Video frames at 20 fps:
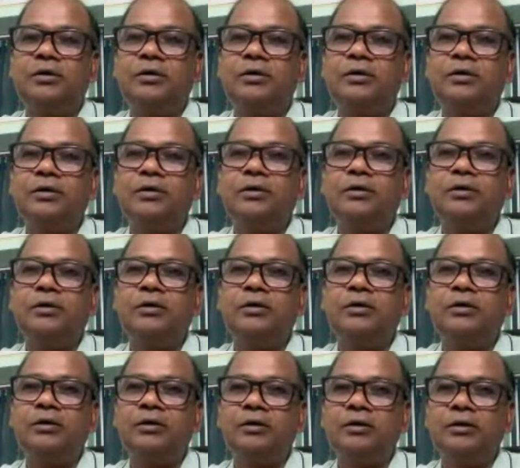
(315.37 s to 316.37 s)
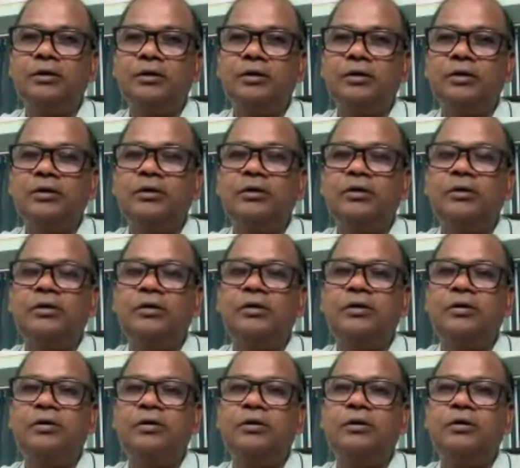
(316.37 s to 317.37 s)

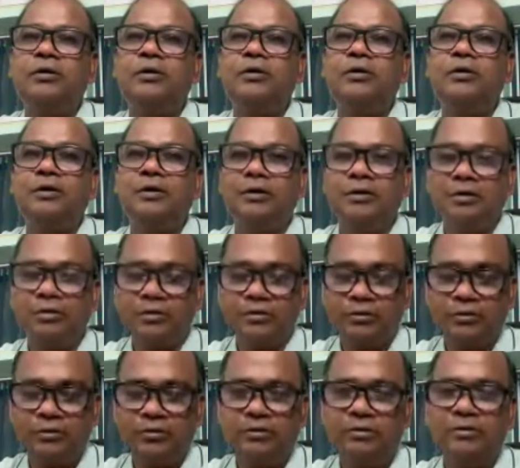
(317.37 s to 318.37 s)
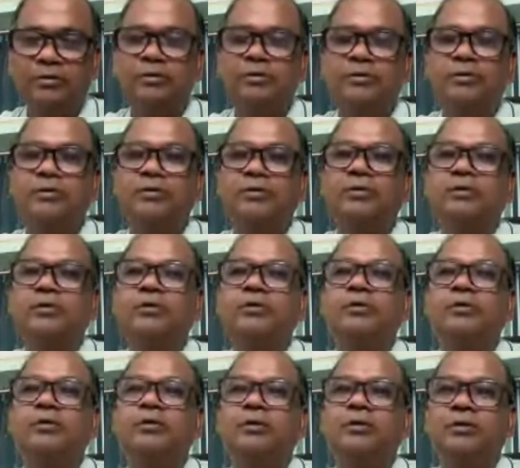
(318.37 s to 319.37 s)

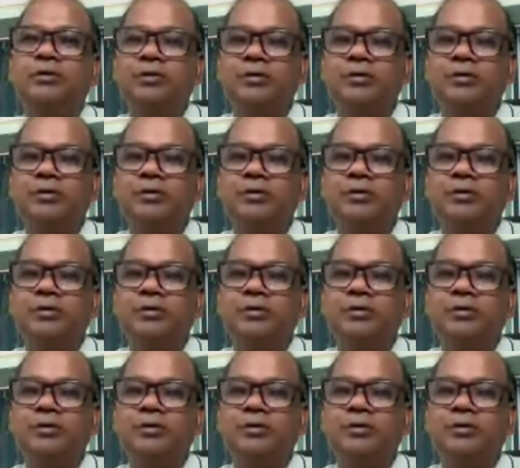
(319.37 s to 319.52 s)
The person shown says nothing.